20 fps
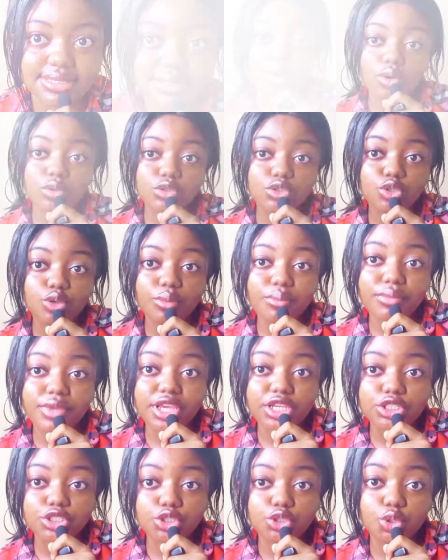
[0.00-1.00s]
And also
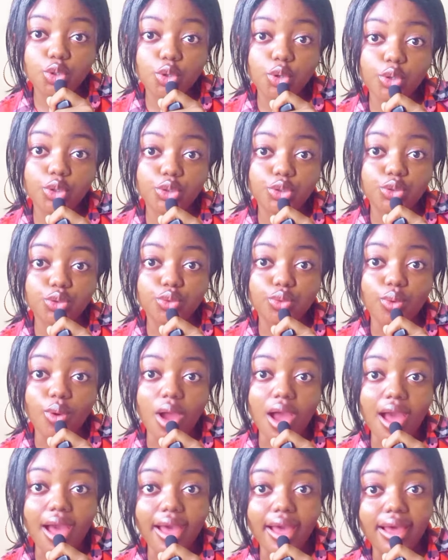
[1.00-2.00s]
make sure
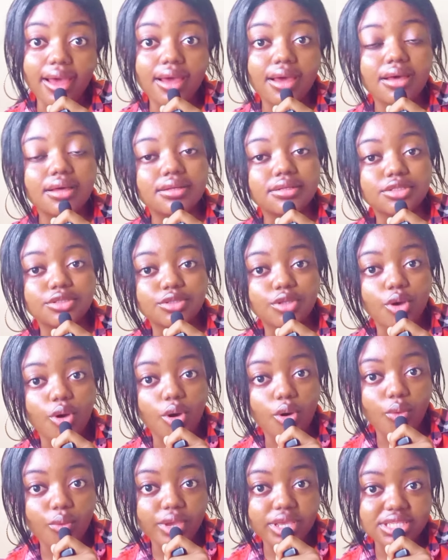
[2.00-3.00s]
you are
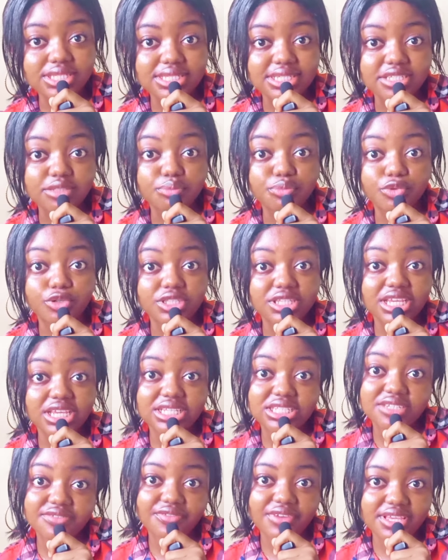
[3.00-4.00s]
always in
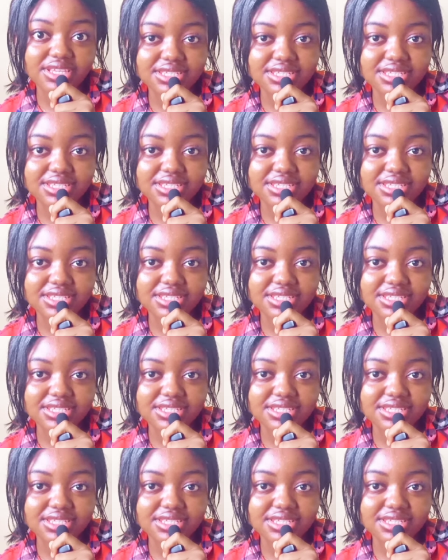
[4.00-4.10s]
protective